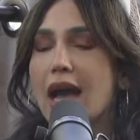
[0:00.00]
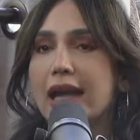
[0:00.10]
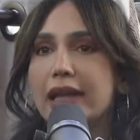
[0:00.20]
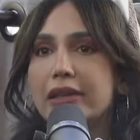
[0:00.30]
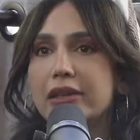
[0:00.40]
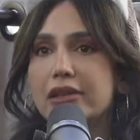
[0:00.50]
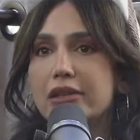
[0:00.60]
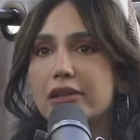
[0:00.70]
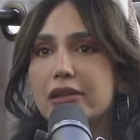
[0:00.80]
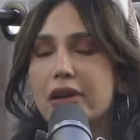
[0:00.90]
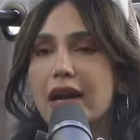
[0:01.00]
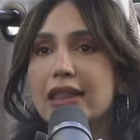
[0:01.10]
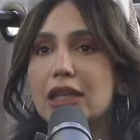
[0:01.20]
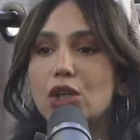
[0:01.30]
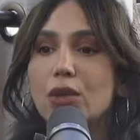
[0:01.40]
And
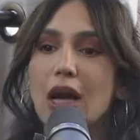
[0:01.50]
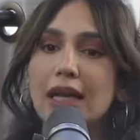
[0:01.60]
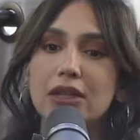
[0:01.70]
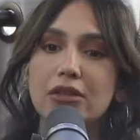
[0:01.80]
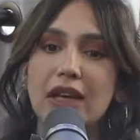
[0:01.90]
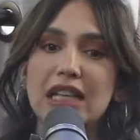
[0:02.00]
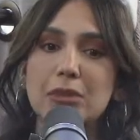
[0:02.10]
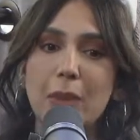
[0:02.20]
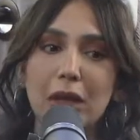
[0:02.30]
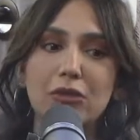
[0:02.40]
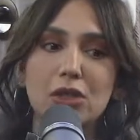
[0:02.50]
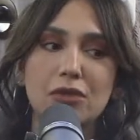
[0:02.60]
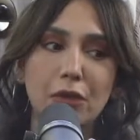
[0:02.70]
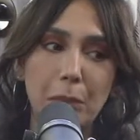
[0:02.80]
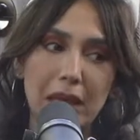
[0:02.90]
I think you kind of expect
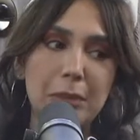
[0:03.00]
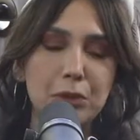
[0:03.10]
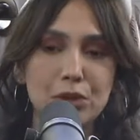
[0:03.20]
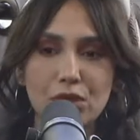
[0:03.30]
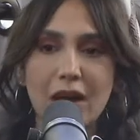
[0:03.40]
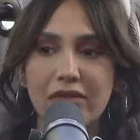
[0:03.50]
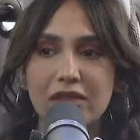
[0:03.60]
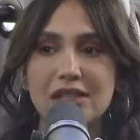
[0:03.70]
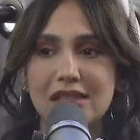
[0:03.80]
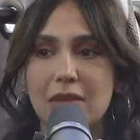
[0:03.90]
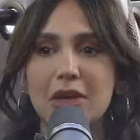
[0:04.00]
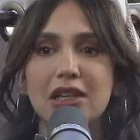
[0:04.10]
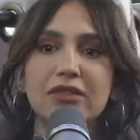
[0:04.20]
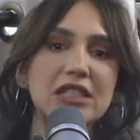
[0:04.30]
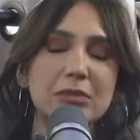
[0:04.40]
for people to have the same
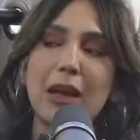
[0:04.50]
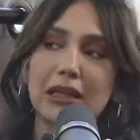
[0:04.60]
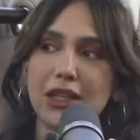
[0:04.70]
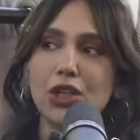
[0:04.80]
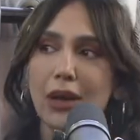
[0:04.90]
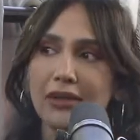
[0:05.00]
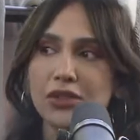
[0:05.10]
kind of respect that you